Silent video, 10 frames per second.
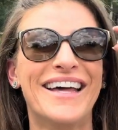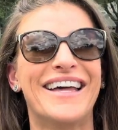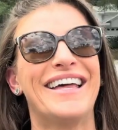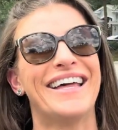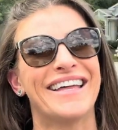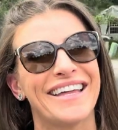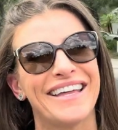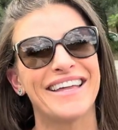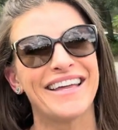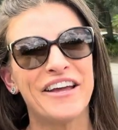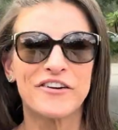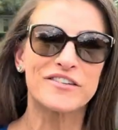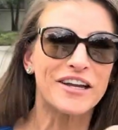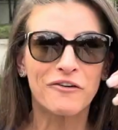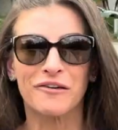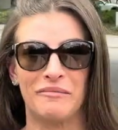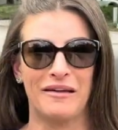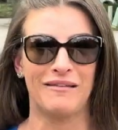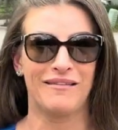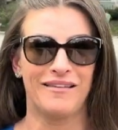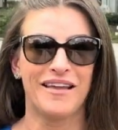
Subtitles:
You're stuck with me.